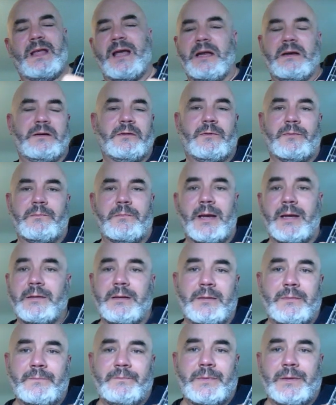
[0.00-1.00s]
I don't know.
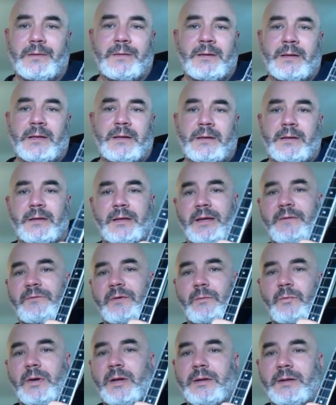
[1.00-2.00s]
If
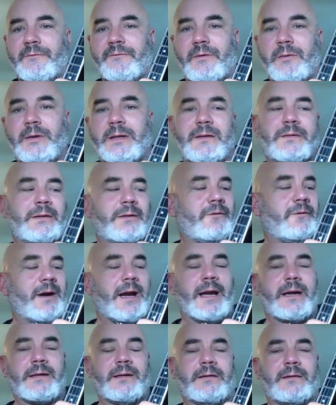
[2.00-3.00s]
it is a
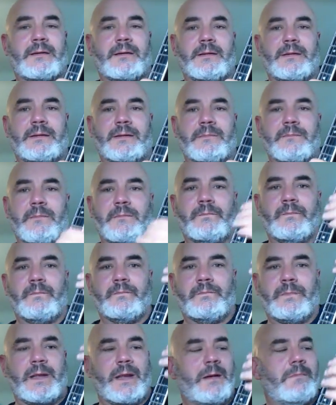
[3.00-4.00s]
crack, it's a
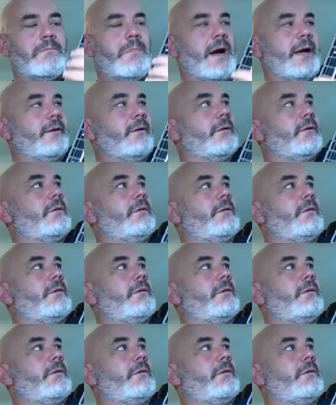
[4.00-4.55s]
minor